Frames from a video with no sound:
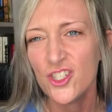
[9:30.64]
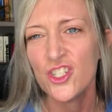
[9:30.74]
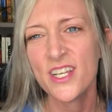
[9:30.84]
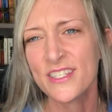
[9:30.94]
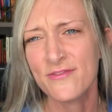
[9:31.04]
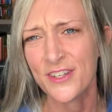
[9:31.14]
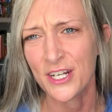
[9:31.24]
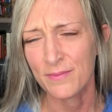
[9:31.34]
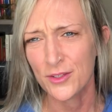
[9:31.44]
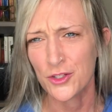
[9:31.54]
she doesn't
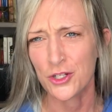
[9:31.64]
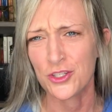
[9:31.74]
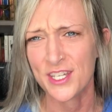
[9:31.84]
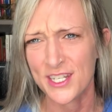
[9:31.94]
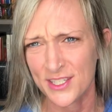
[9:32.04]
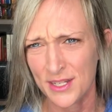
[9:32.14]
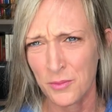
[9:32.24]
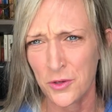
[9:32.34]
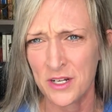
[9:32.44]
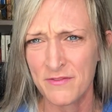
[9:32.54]
fear the church ladies
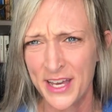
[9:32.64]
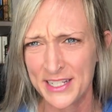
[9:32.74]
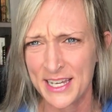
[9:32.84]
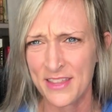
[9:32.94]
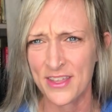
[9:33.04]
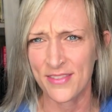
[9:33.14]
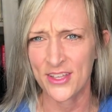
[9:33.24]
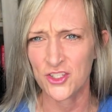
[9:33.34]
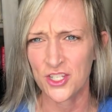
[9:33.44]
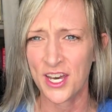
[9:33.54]
anymore. In fact, I think
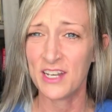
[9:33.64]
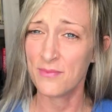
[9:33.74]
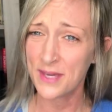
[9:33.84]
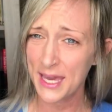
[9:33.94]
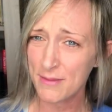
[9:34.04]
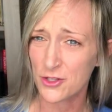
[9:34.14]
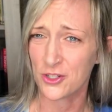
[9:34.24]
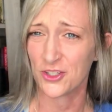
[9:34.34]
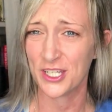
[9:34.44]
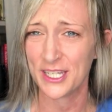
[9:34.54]
that she kind of became a
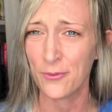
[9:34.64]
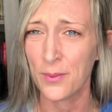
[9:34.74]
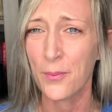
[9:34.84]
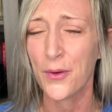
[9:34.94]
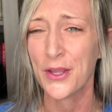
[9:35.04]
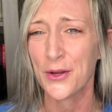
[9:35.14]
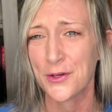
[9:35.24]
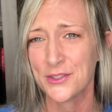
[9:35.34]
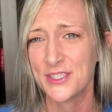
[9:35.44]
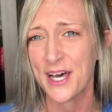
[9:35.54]
church lady at one point
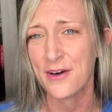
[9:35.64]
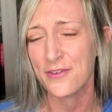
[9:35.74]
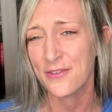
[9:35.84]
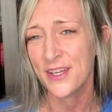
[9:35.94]
herself.